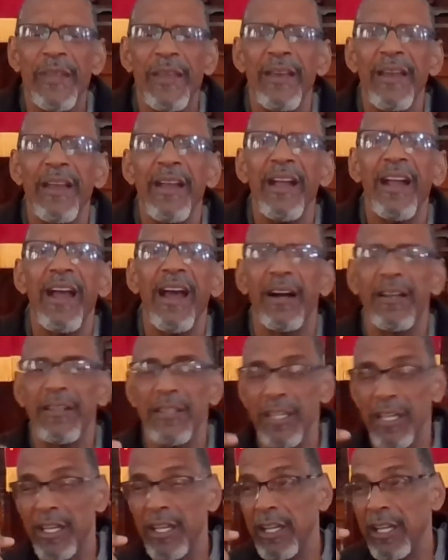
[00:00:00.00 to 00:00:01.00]

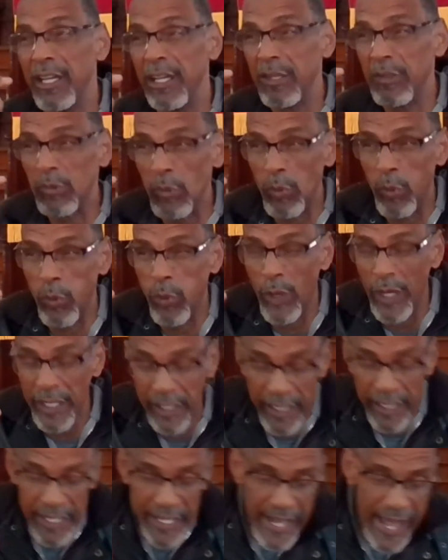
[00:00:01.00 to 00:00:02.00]
and uh, what he
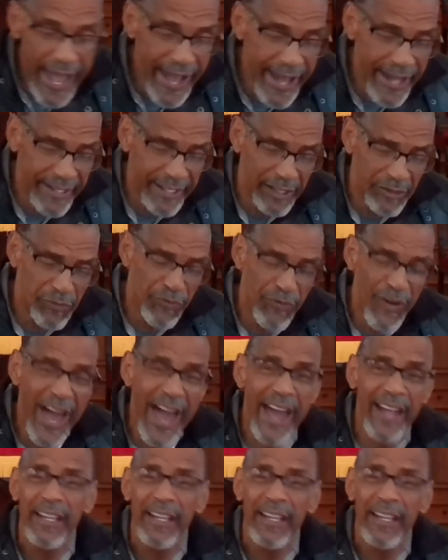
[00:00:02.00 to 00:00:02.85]
had, in fact,